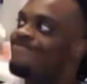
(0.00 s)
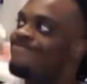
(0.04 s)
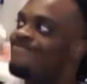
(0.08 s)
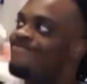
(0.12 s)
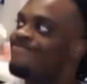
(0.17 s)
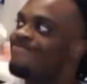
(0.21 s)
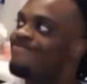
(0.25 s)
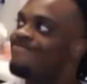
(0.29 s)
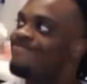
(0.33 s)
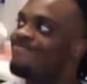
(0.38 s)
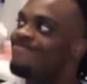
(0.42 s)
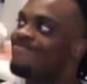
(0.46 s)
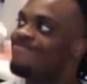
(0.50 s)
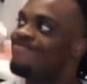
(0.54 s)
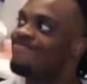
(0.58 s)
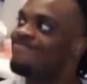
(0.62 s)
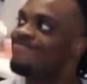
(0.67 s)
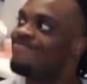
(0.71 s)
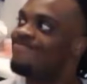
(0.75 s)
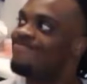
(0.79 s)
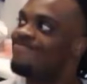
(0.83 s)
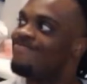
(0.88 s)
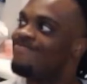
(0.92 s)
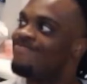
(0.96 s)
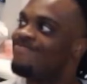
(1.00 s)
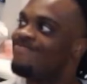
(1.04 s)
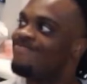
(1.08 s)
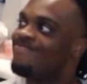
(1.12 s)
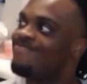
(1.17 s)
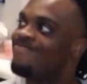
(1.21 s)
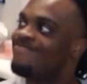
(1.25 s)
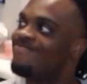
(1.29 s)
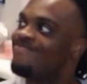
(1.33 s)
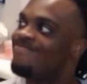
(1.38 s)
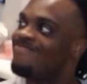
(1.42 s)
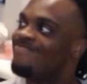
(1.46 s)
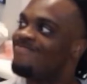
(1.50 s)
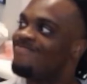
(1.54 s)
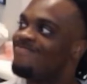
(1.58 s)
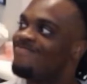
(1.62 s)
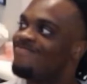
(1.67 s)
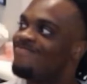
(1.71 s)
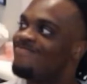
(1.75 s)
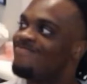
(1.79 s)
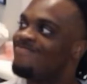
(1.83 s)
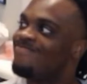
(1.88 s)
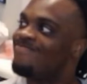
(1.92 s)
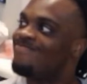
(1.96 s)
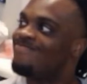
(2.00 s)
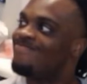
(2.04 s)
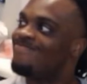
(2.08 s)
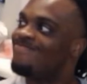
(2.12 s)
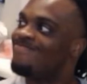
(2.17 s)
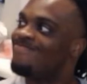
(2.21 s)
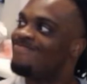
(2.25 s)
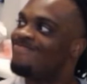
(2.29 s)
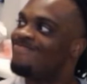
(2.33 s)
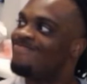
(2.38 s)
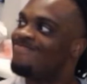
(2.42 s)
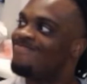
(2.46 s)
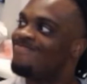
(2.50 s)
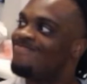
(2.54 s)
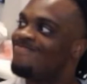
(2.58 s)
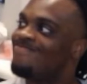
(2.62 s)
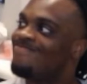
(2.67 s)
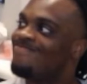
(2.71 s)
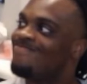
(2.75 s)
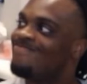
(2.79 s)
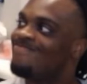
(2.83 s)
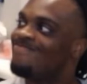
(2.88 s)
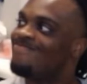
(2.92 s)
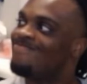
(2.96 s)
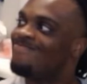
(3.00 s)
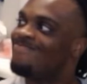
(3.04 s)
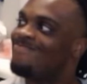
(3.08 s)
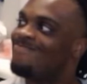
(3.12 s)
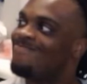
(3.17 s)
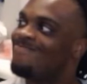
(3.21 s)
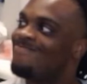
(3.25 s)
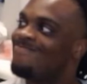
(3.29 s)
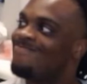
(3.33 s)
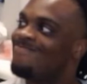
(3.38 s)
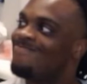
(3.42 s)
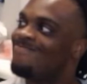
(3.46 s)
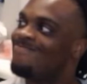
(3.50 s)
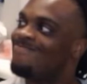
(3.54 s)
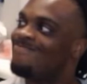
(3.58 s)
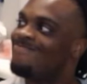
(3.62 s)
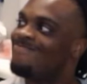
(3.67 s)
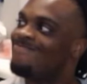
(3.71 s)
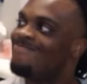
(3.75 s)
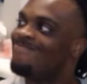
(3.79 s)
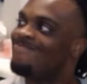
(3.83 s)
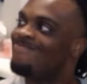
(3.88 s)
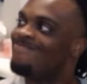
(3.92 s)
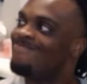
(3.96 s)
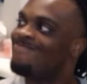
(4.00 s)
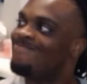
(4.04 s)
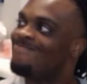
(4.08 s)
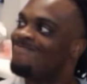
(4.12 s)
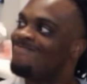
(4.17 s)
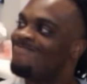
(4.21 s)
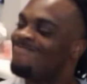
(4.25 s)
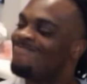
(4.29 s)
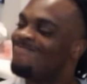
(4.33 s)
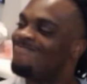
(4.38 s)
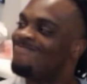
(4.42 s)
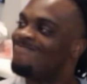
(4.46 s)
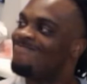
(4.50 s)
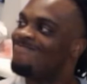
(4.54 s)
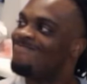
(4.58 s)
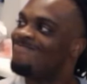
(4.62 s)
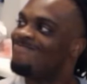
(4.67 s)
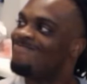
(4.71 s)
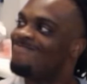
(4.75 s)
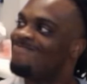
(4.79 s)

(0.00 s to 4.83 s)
[no speech]